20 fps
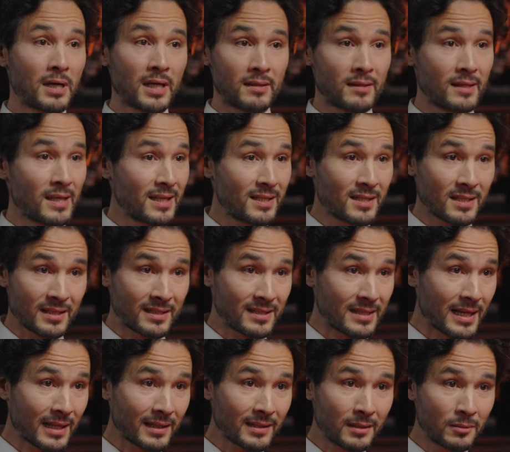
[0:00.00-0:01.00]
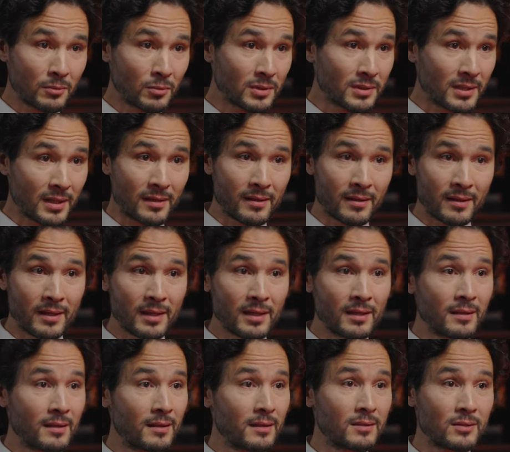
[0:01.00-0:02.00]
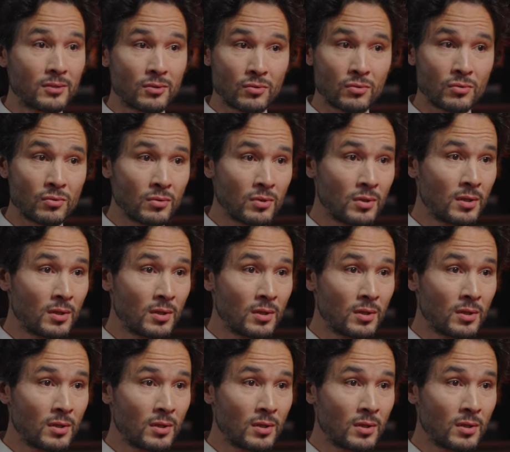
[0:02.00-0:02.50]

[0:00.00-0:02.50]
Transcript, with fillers: But that's exactly what I think the true